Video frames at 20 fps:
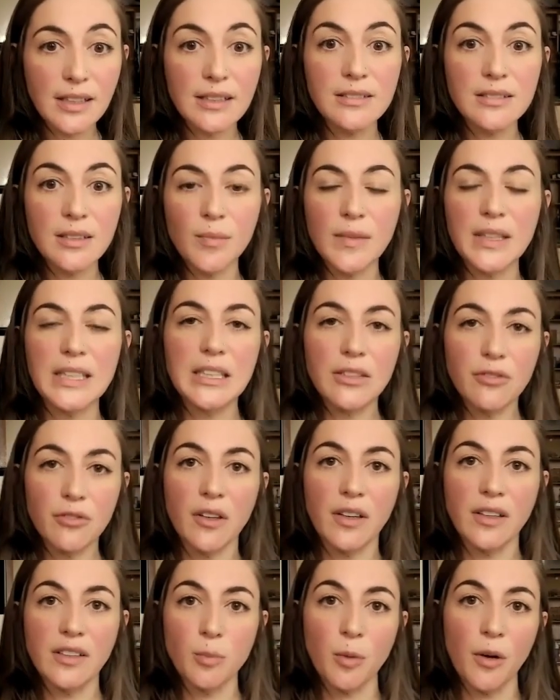that something
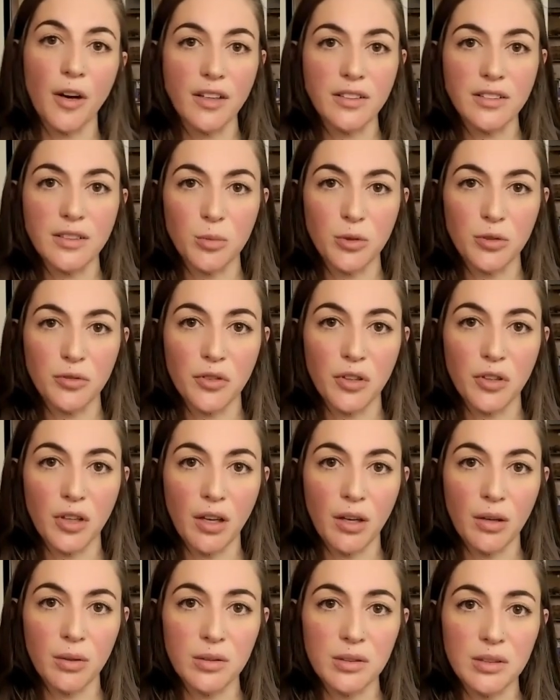different is possible for
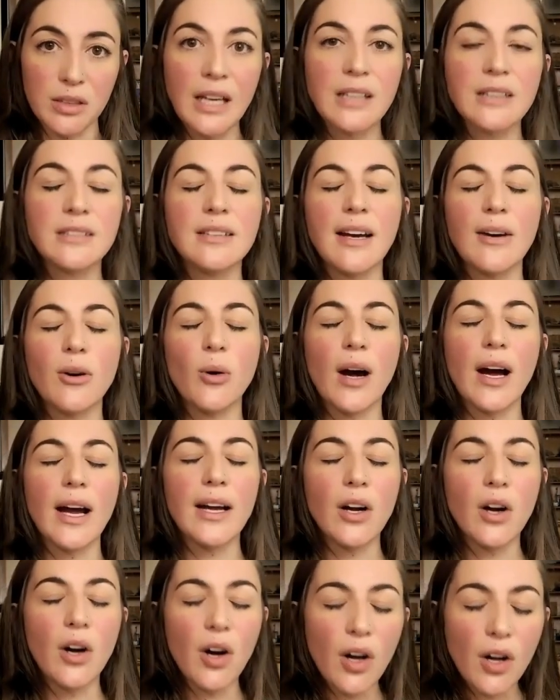you. So
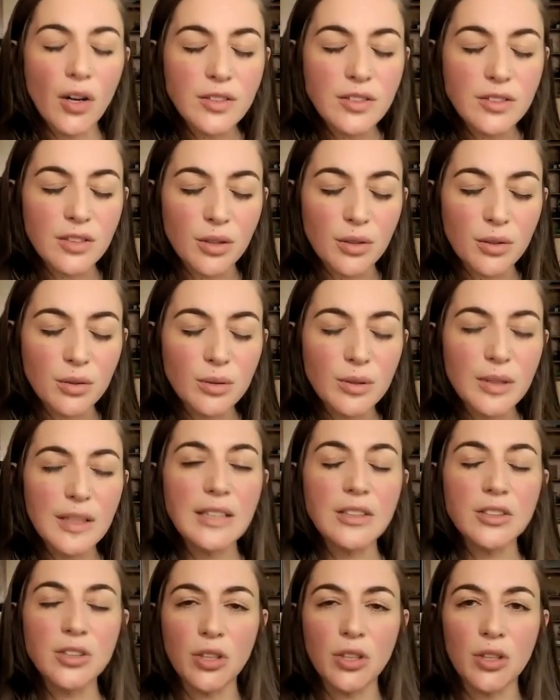I also
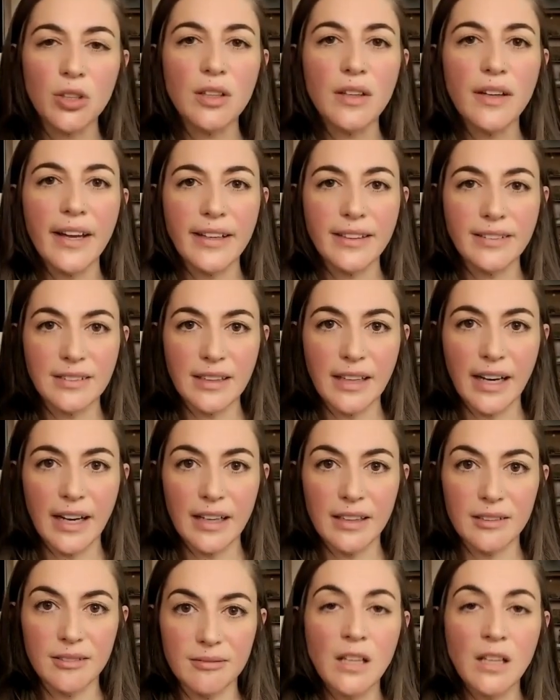internalize that.